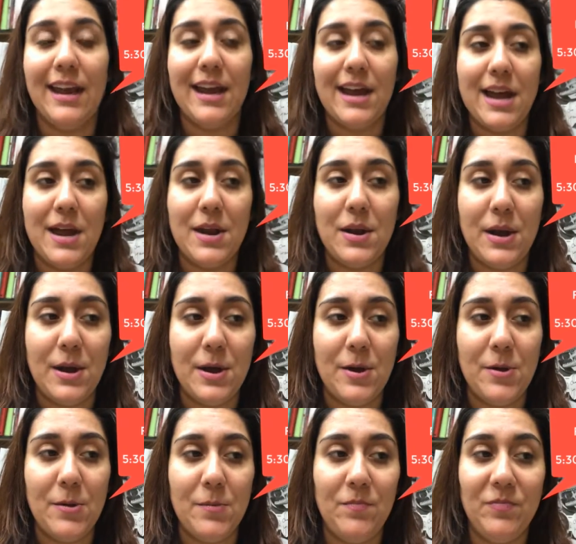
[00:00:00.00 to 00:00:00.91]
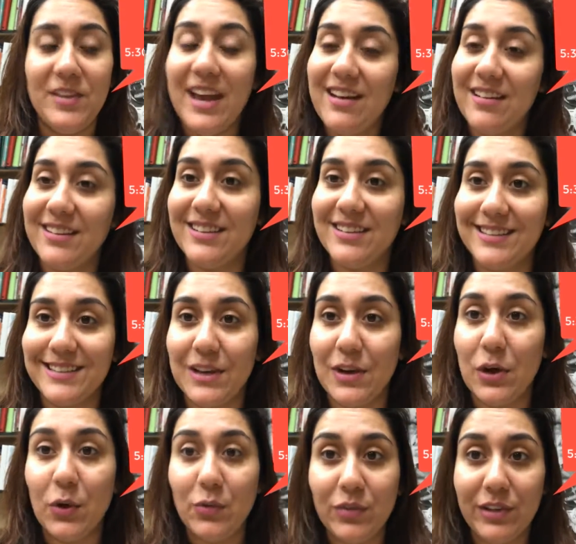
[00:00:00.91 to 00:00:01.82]
And um, yeah,
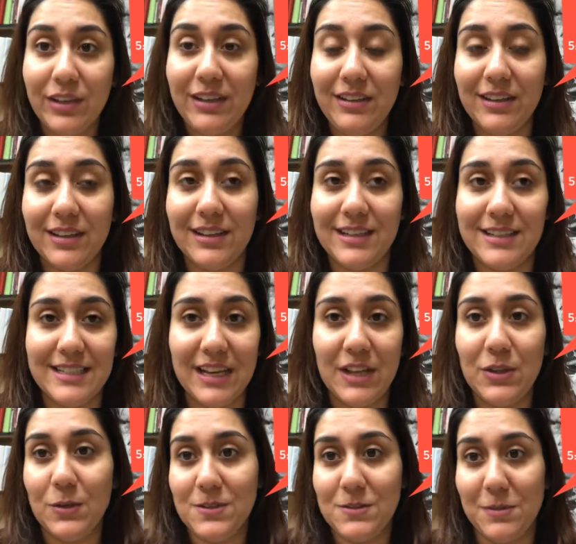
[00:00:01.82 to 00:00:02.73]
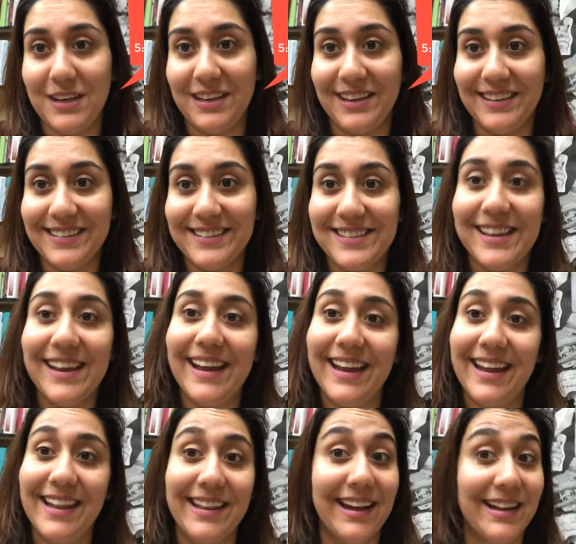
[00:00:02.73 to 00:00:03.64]
so hopefully you can attend those meetings.
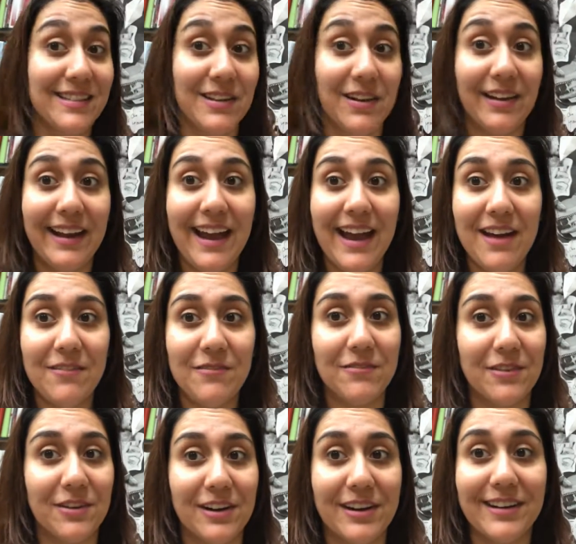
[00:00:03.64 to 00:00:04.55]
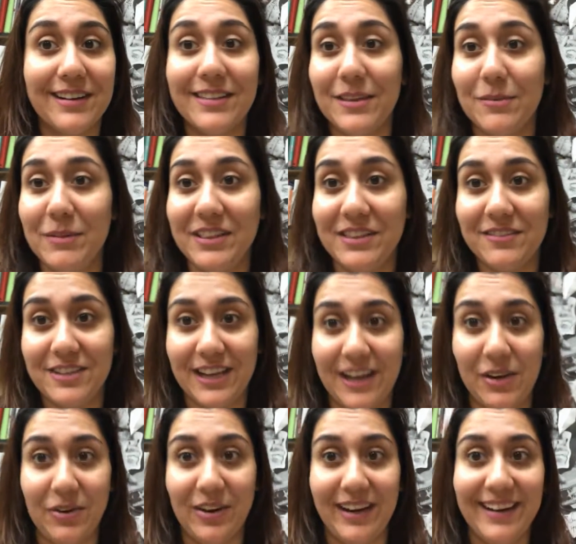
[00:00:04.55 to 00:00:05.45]
And that's all I have for the month of
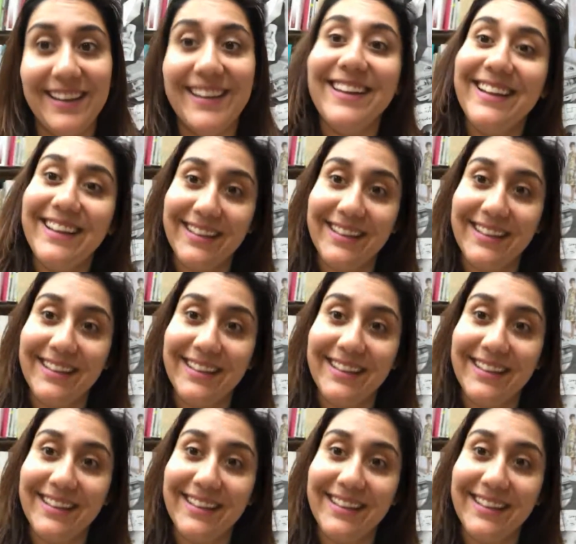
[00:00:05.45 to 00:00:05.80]
January.